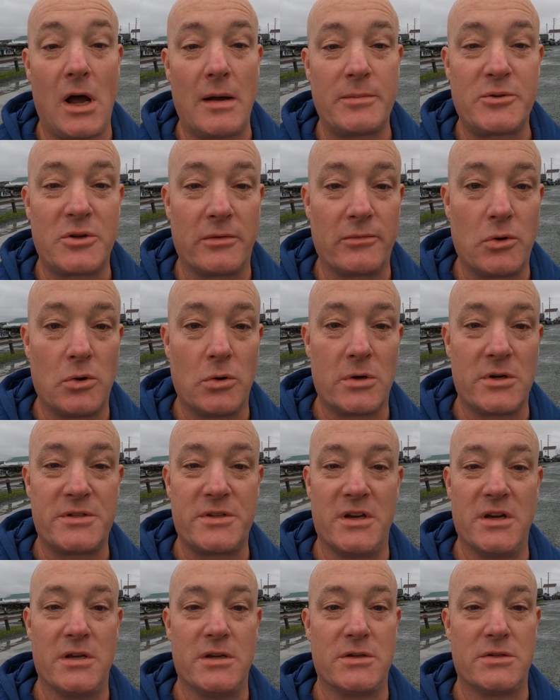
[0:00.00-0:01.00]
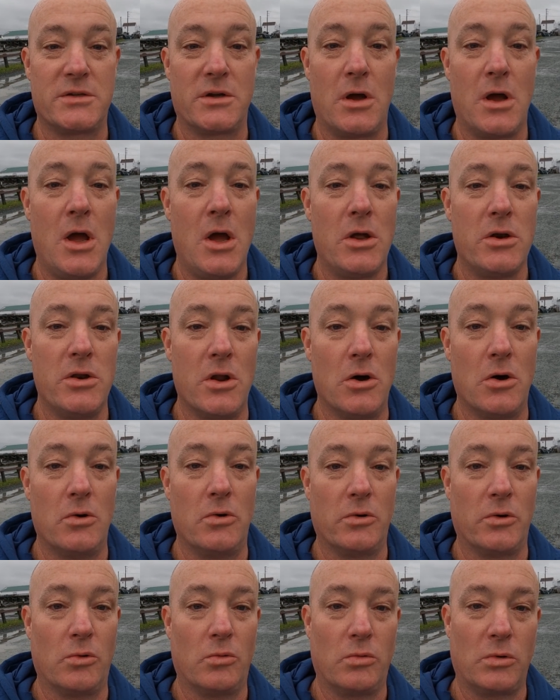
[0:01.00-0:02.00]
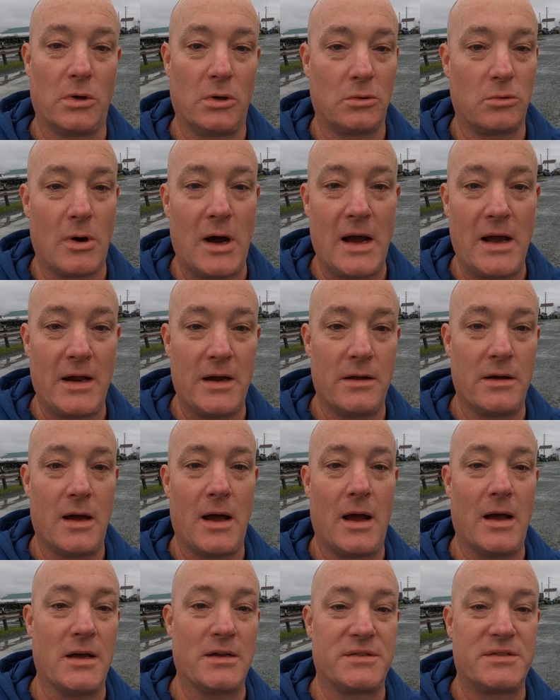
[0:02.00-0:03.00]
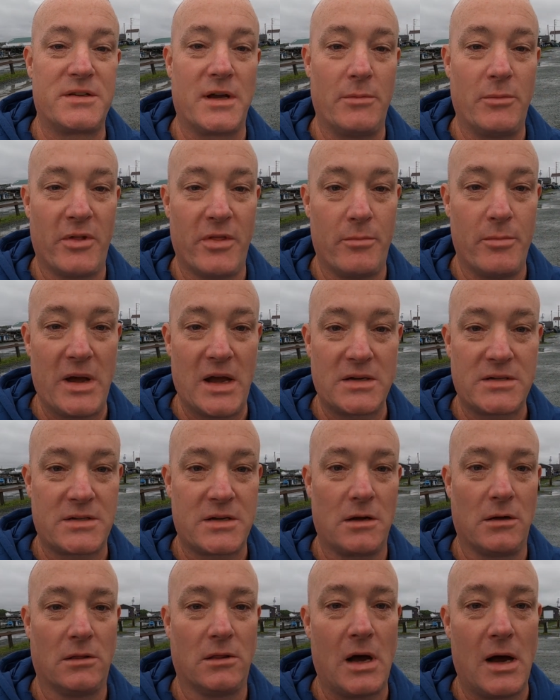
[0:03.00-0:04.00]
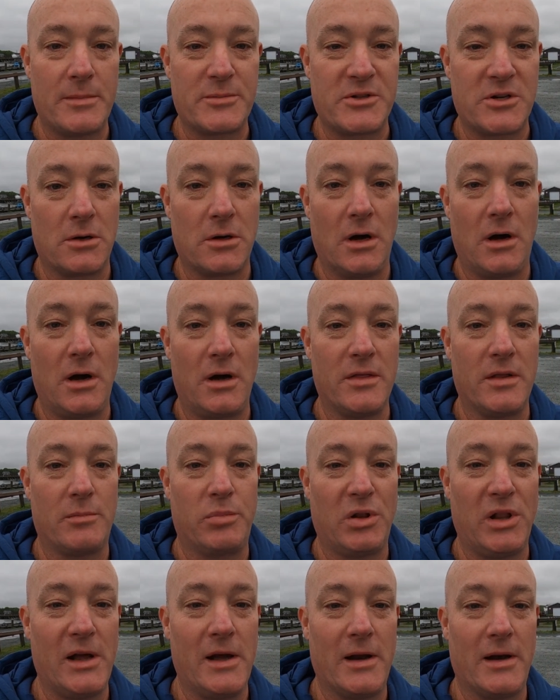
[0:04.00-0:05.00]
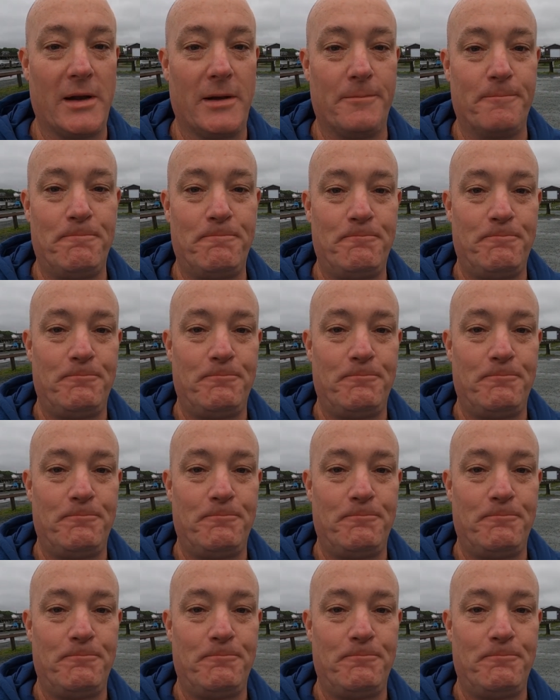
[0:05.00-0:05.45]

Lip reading: lobster, of course, is known worldwide as some of the best lobster on the planet.